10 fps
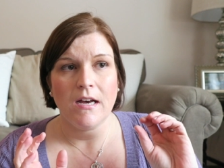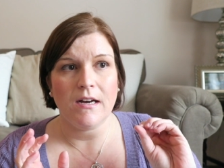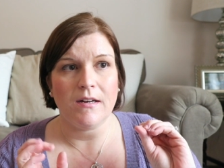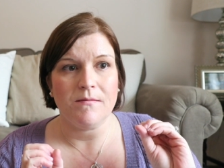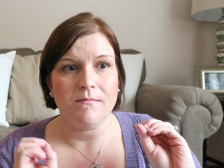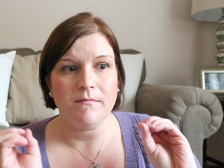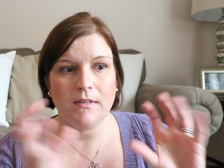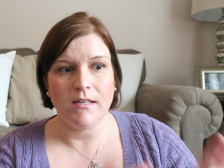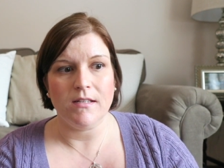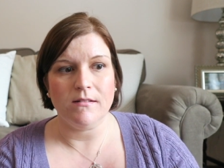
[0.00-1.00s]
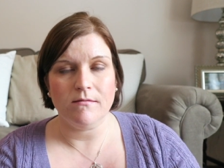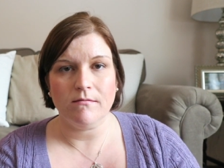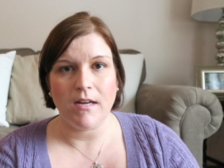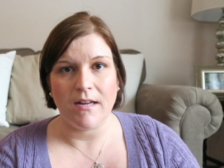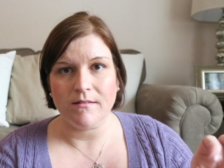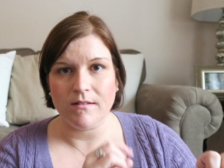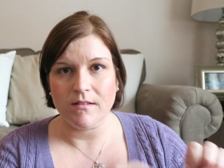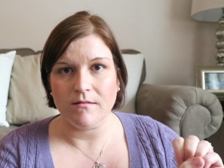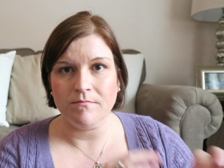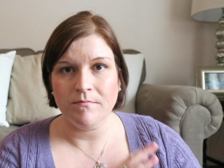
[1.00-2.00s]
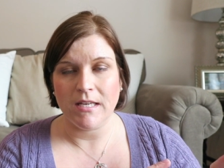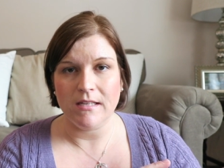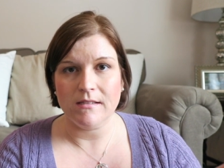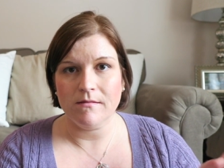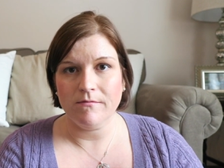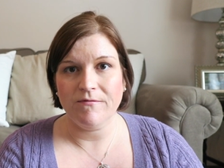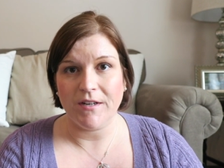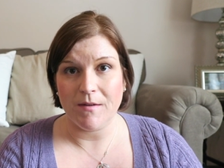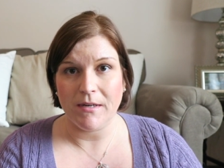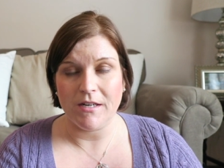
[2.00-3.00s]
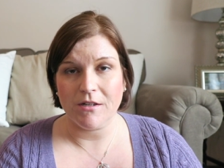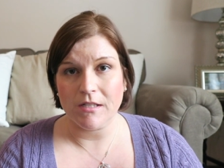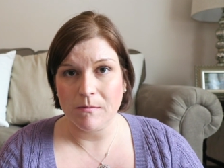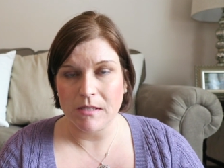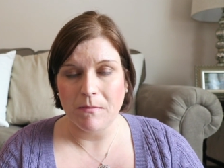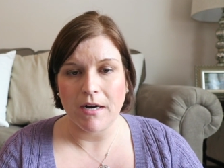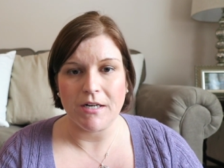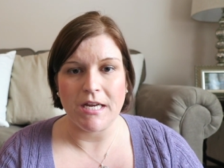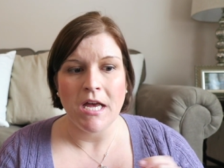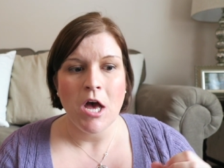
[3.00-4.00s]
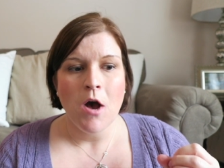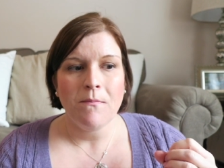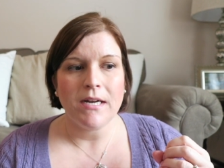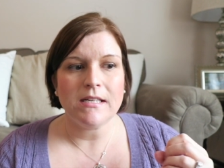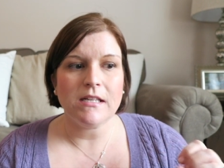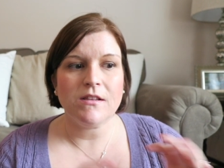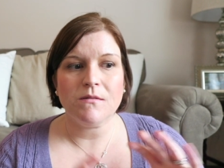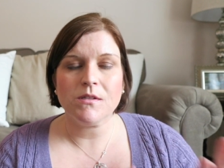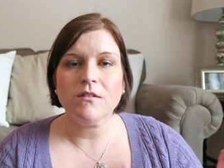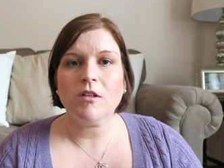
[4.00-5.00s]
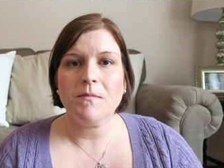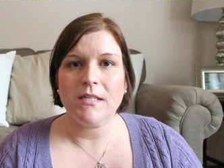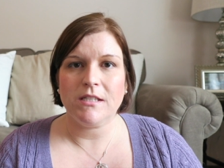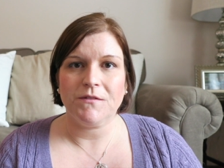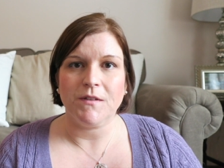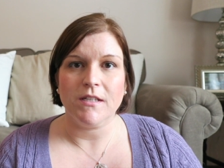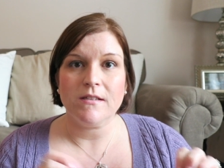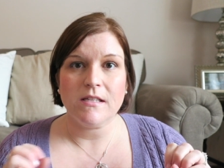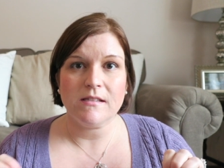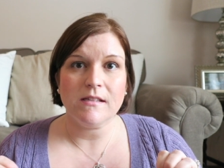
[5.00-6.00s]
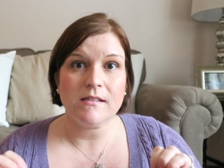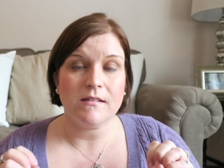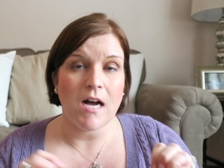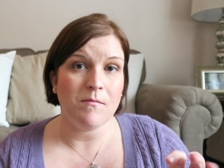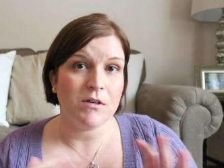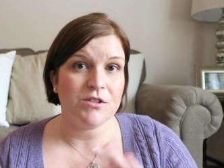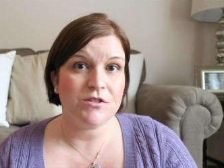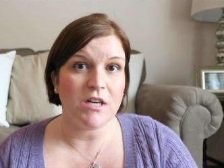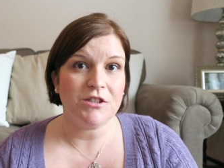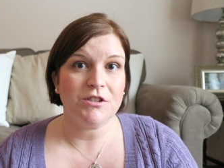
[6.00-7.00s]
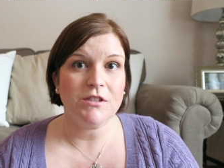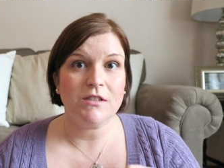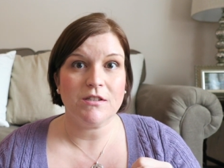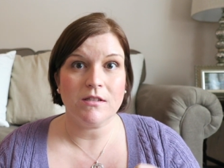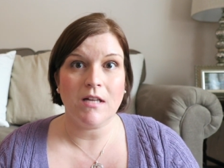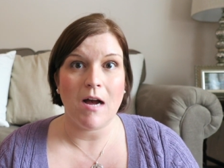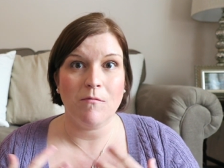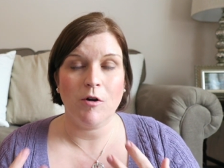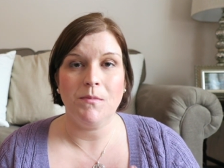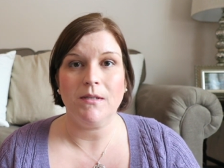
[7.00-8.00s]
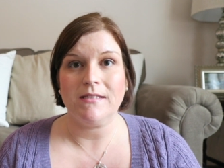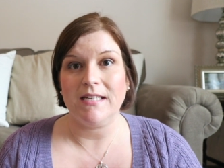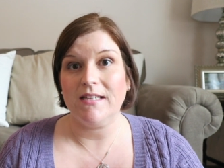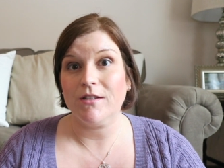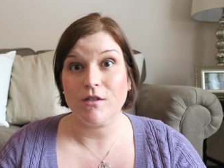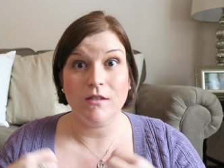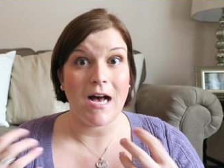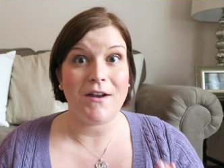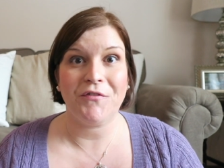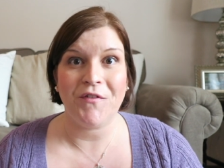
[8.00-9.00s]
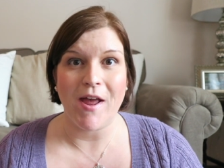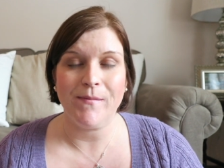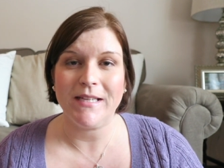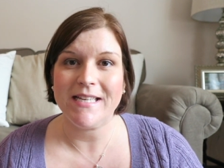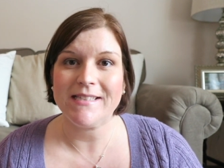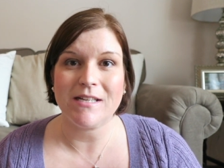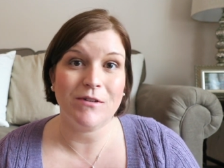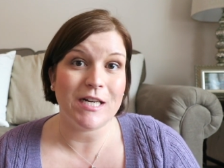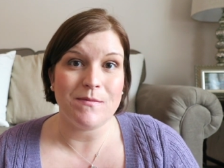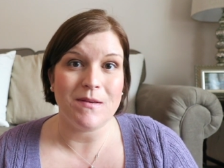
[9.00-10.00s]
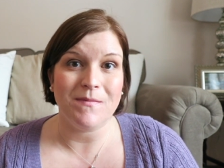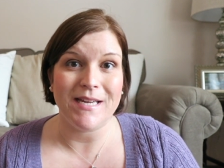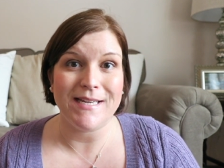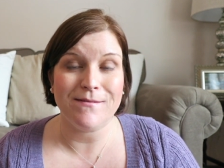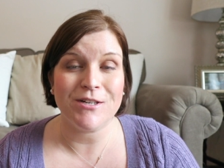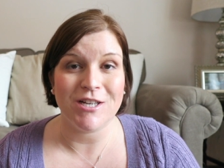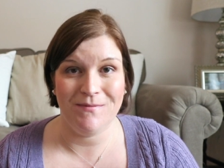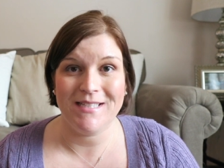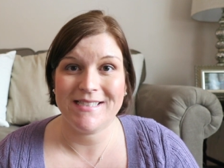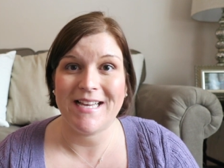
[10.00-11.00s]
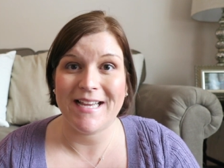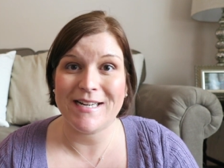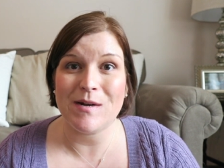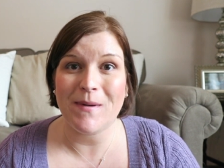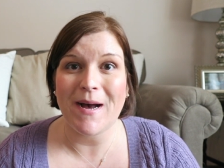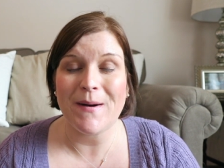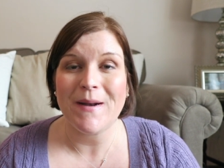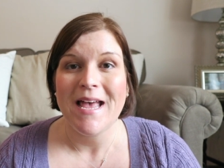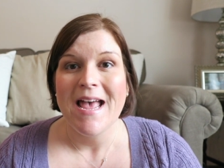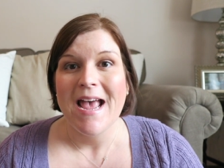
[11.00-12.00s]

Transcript: at the Mickey's Very Merry Christmas party. But those are a little bit different. This is a lot more structured. There's a lot more built in. There's a lot of families that we're gonna be meeting, which I'm excited about.